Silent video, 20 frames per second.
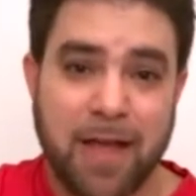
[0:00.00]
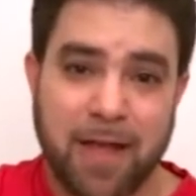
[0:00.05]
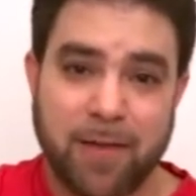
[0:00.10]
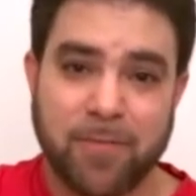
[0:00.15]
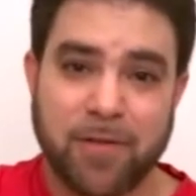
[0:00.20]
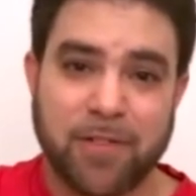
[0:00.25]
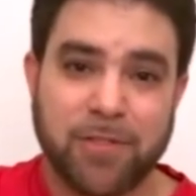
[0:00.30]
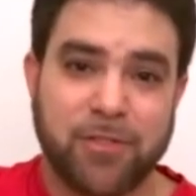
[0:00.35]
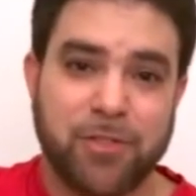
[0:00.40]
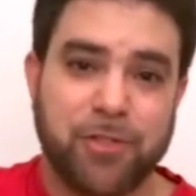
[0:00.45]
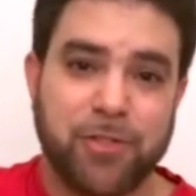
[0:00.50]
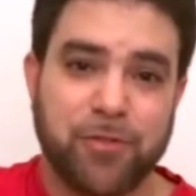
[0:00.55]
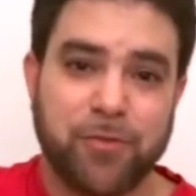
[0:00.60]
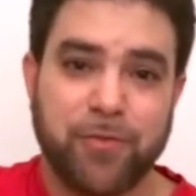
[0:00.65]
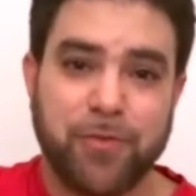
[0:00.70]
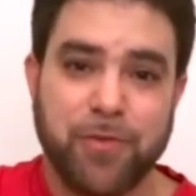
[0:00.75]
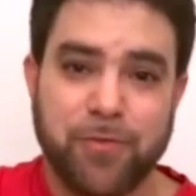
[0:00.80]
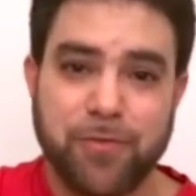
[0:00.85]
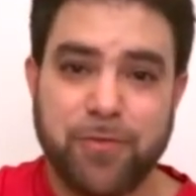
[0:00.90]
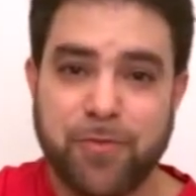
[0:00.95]
I'm gonna show
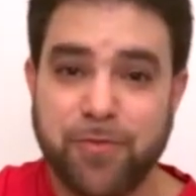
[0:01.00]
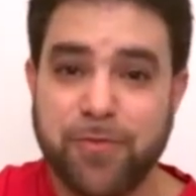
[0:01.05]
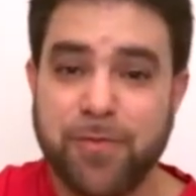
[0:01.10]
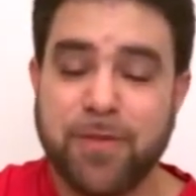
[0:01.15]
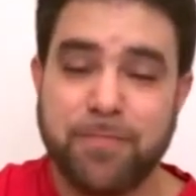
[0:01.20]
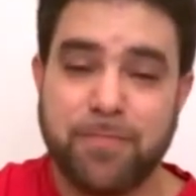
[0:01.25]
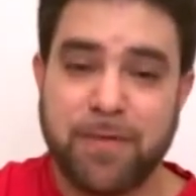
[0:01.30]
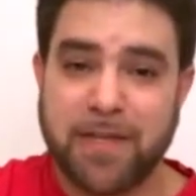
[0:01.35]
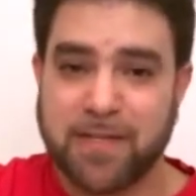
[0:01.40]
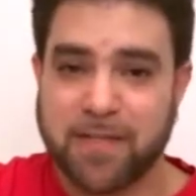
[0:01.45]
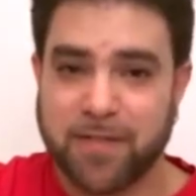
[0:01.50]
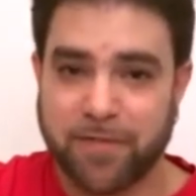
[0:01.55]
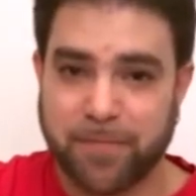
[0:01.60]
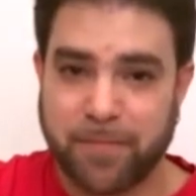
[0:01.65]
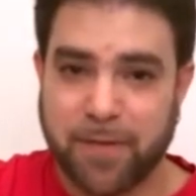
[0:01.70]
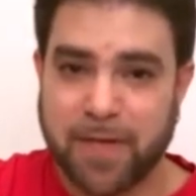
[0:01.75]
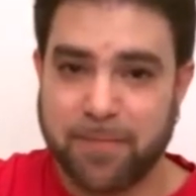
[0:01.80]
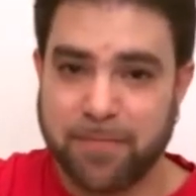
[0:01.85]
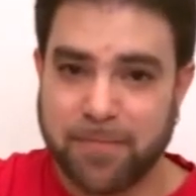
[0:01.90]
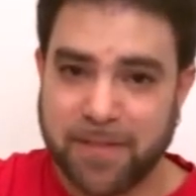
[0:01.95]
you to the best of
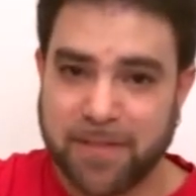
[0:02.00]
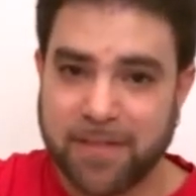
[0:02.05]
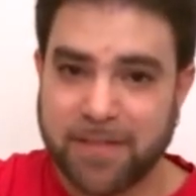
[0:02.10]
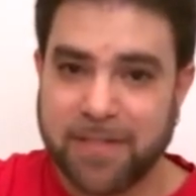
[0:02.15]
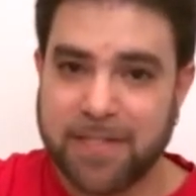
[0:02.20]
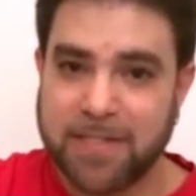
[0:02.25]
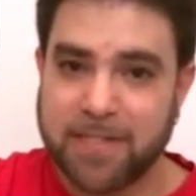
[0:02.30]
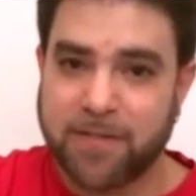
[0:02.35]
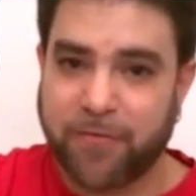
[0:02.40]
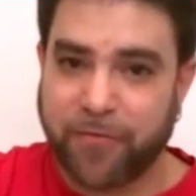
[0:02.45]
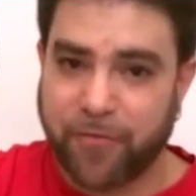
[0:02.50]
my abilities